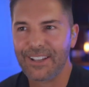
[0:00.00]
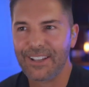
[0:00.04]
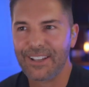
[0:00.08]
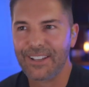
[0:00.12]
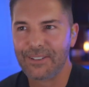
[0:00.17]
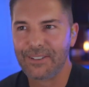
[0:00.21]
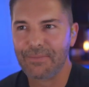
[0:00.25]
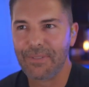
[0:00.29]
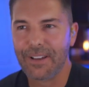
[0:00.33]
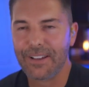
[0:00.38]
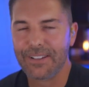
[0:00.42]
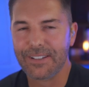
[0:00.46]

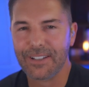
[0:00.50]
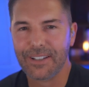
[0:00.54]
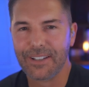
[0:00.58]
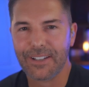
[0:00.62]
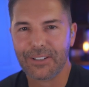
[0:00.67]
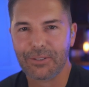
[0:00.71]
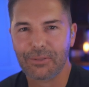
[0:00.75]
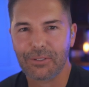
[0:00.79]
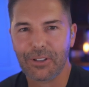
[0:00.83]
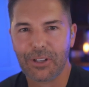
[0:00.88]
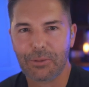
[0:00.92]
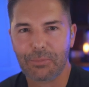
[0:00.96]
is
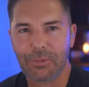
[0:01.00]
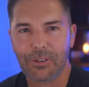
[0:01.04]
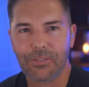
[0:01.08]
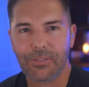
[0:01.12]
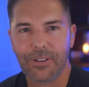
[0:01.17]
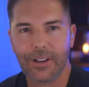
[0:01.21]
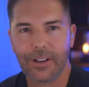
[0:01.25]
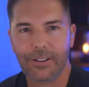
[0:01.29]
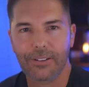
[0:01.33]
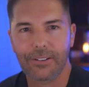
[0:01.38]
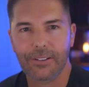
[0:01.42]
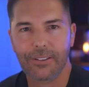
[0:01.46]
amazing. It's really
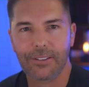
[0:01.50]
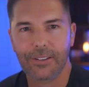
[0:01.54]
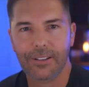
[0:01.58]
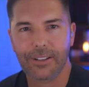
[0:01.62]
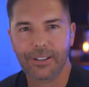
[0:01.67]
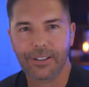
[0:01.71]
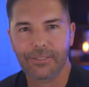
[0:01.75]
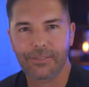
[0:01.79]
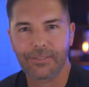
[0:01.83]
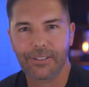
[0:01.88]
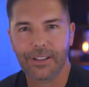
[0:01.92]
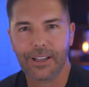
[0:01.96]
profound to
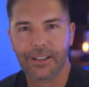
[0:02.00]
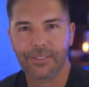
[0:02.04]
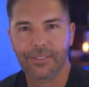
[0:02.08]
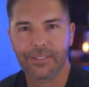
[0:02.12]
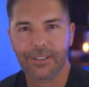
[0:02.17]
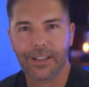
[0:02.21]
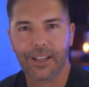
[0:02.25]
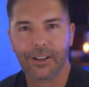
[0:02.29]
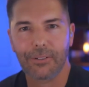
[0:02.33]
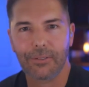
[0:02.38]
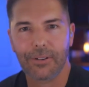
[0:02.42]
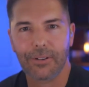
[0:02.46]
think of
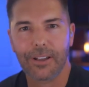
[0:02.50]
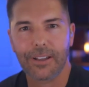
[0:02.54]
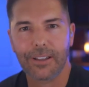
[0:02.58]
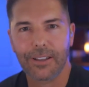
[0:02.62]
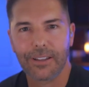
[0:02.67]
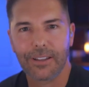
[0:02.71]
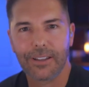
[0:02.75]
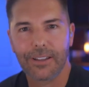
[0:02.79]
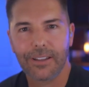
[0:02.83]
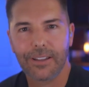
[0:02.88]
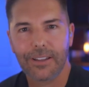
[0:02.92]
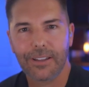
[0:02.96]
life in that
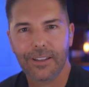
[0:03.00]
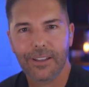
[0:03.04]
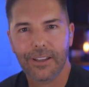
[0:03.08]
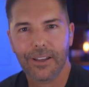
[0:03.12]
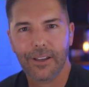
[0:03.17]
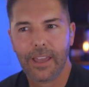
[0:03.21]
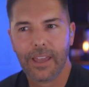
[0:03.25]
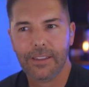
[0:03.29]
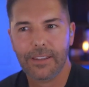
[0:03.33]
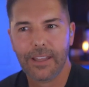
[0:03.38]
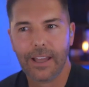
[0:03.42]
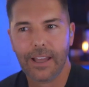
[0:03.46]
way.
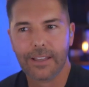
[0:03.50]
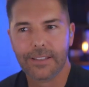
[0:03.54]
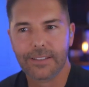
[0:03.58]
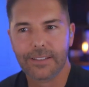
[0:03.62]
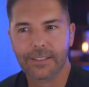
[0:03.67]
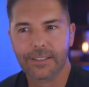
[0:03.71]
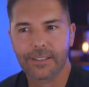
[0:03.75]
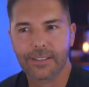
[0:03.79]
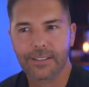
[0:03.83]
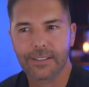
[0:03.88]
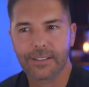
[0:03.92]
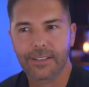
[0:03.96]
And
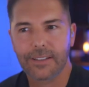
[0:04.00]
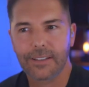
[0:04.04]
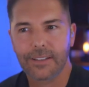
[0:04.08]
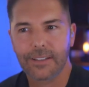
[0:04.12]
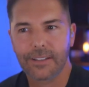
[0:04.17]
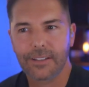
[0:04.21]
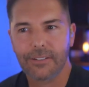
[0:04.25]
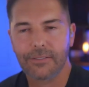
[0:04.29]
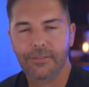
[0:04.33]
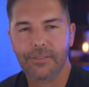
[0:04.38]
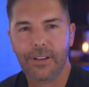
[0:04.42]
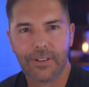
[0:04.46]
that's
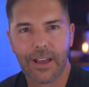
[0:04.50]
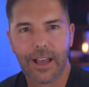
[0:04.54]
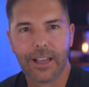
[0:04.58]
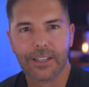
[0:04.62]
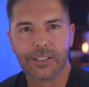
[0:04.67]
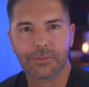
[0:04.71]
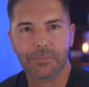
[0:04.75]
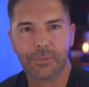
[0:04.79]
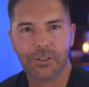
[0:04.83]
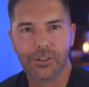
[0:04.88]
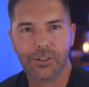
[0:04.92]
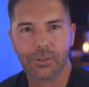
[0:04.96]
the
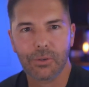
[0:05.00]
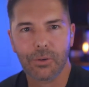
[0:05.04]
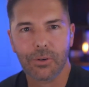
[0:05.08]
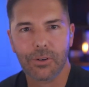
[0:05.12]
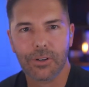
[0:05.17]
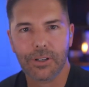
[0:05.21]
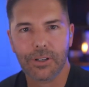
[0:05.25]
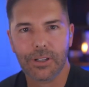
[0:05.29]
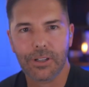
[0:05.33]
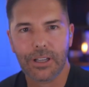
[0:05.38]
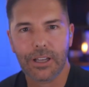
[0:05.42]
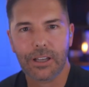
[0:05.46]
vast
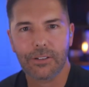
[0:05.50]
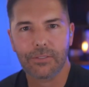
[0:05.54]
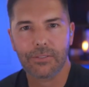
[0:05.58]
majority